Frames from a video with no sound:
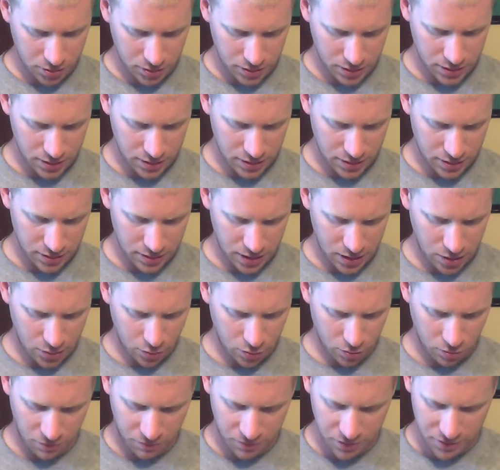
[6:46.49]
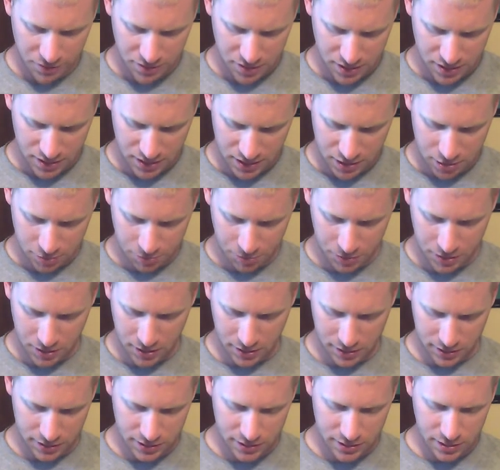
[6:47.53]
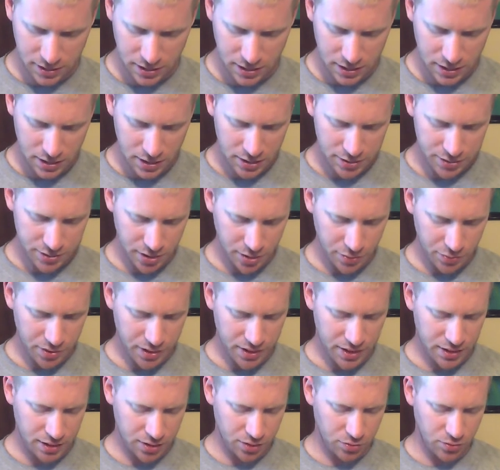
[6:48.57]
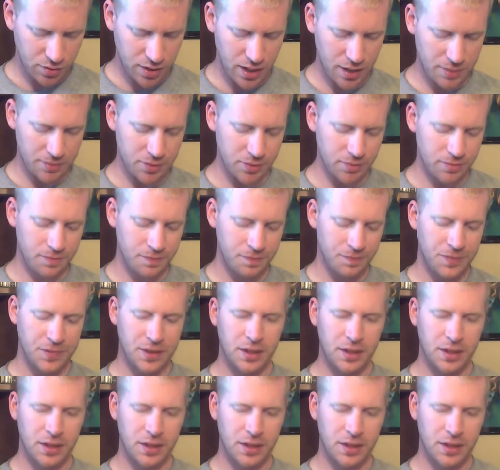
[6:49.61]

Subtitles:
and they were 50 cents a piece. So I went ahead and grabbed them.